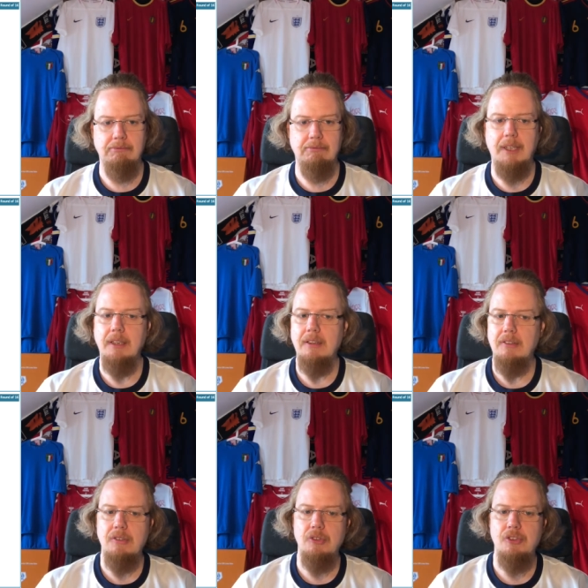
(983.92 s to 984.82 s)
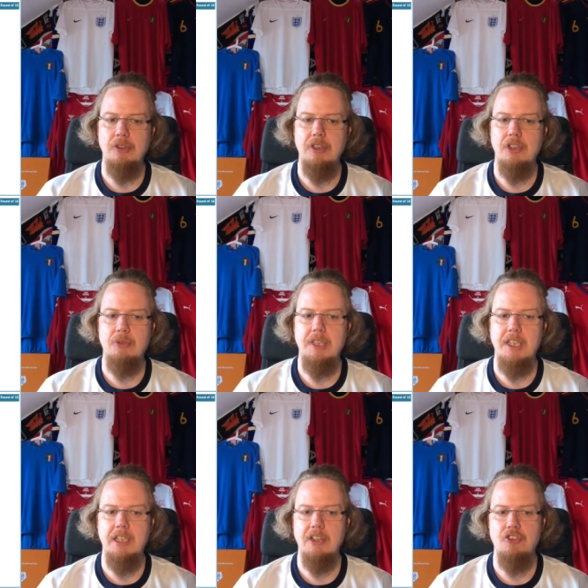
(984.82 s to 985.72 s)
And to a certain degree,
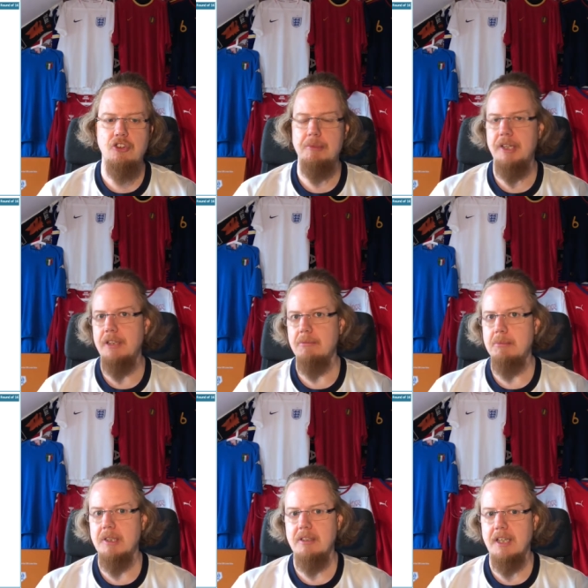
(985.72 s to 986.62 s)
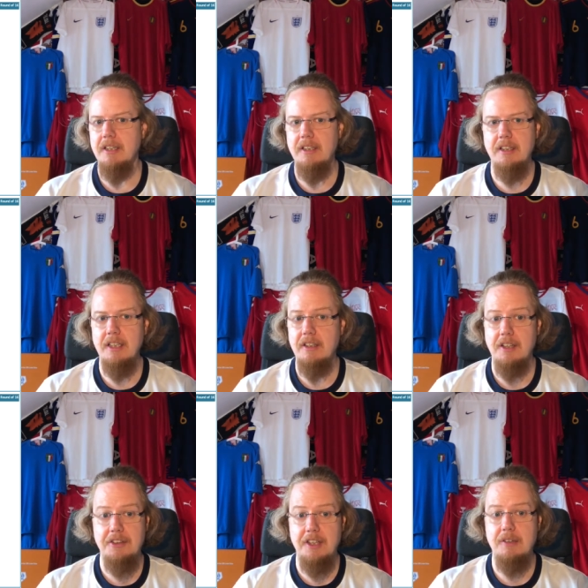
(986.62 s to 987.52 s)
England, Germany. But other than that,
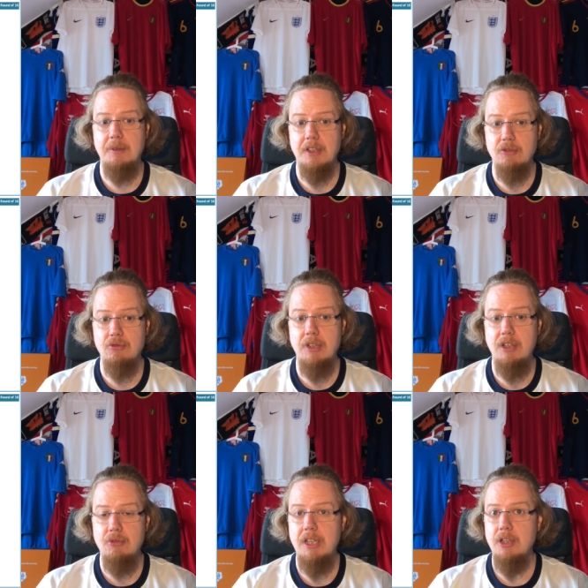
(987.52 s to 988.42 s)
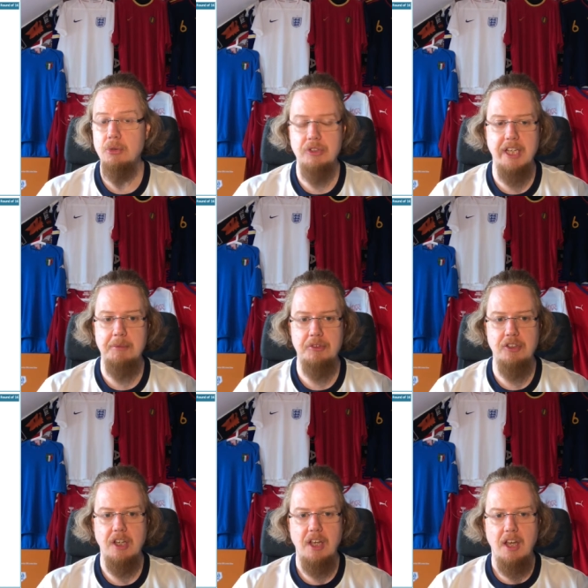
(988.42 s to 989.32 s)
I think we had really, really good
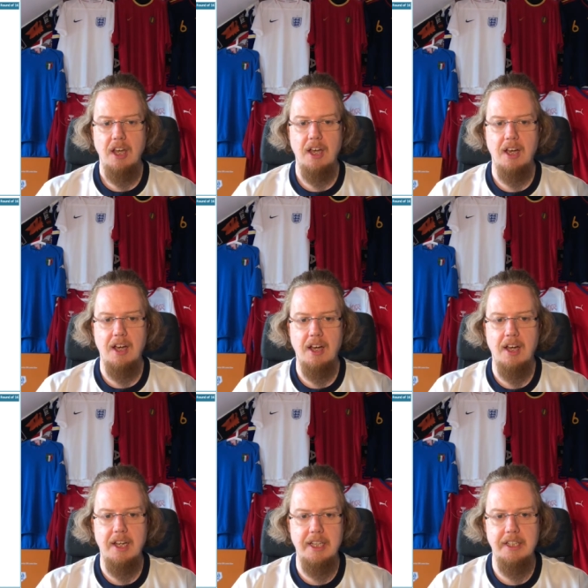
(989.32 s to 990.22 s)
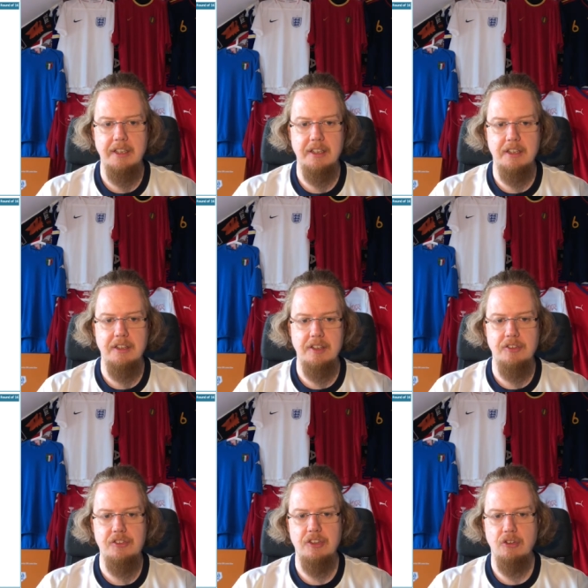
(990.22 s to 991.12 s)
games uh, in
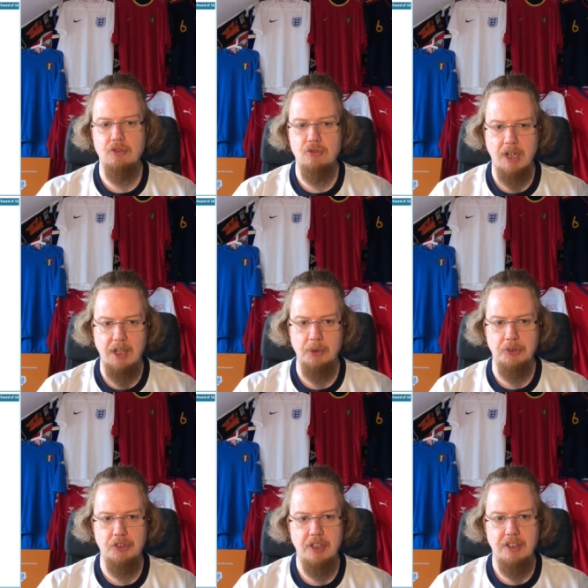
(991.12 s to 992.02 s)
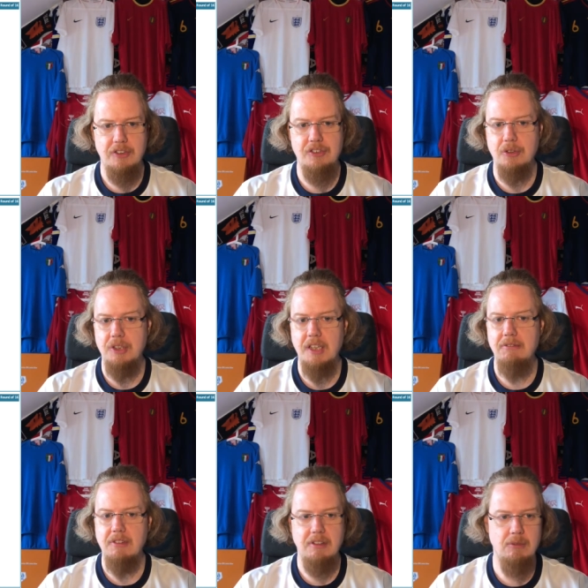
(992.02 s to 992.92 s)
this round. So yeah,
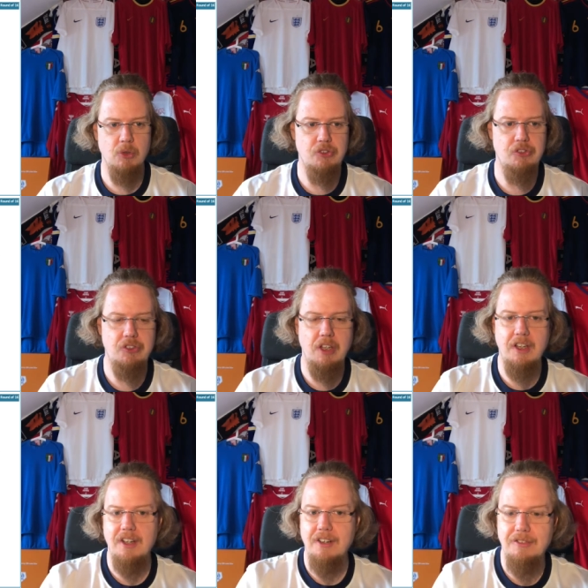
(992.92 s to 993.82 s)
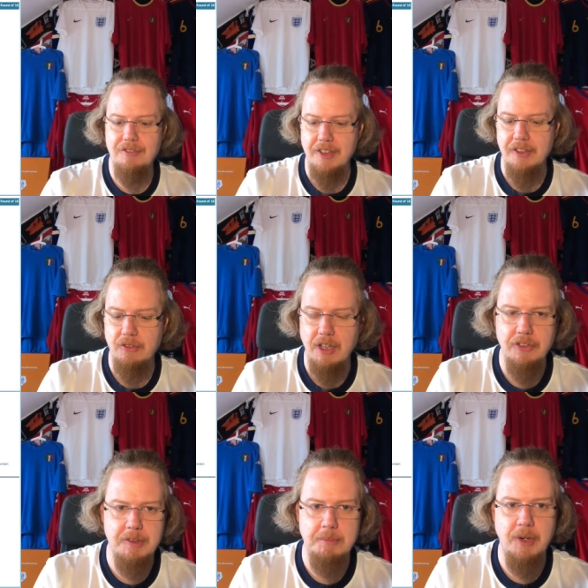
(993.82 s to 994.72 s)
it was a fun
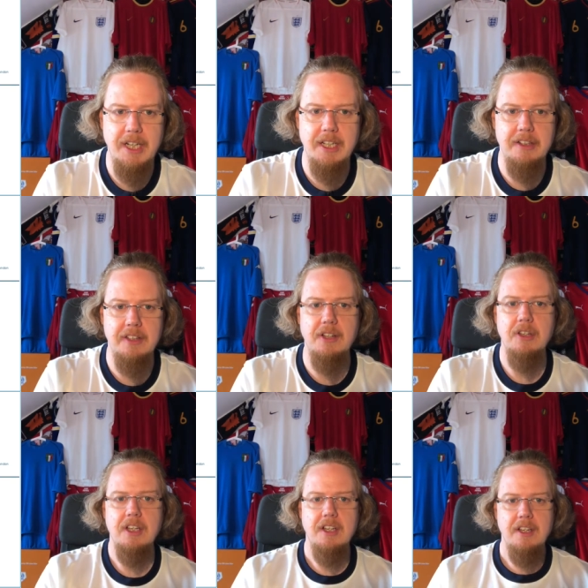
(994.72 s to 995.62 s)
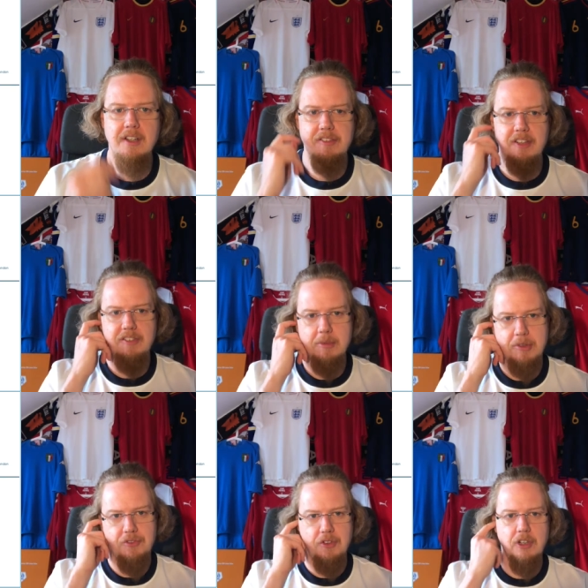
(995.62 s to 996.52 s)
round. The bracket now sets up
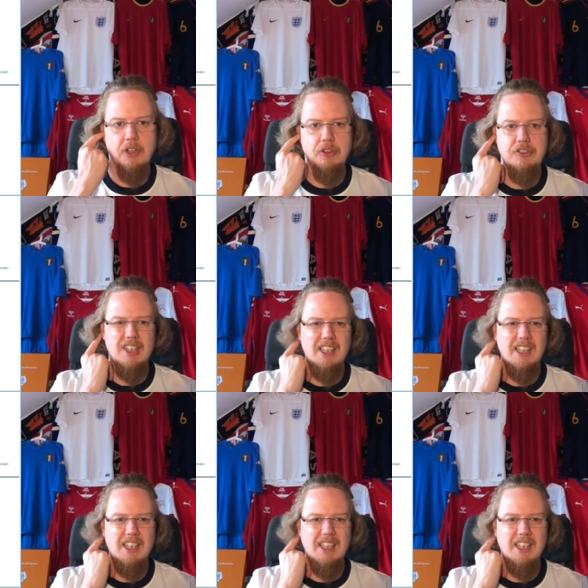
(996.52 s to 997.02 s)
as follows.